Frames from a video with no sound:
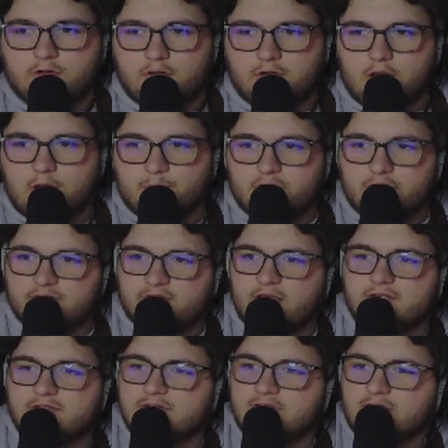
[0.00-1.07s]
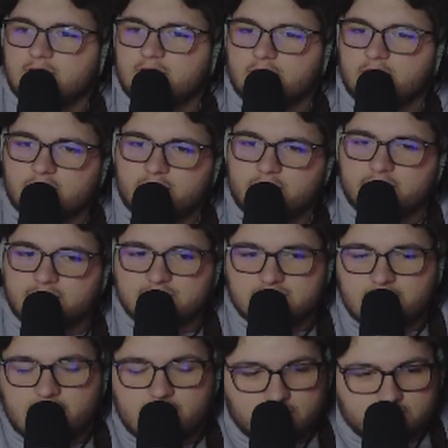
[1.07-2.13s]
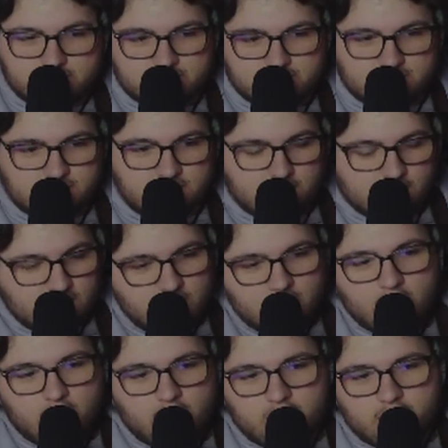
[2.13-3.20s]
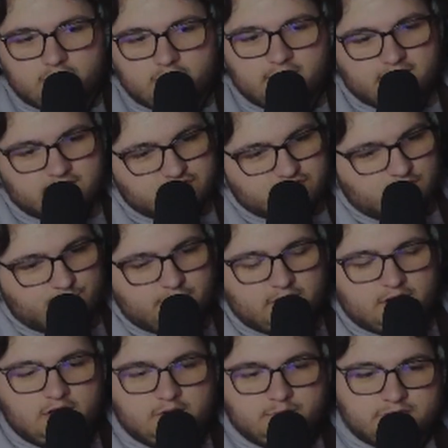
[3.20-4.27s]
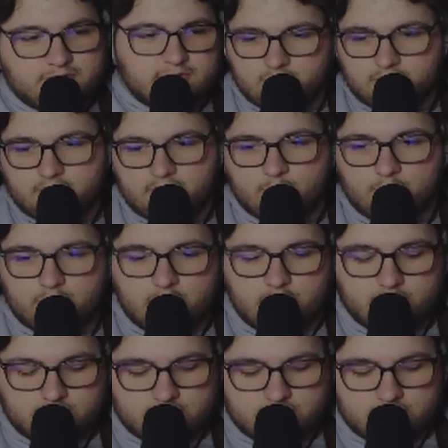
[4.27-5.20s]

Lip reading: I'm going to test the clean sounds on each of the pickups. Here we go.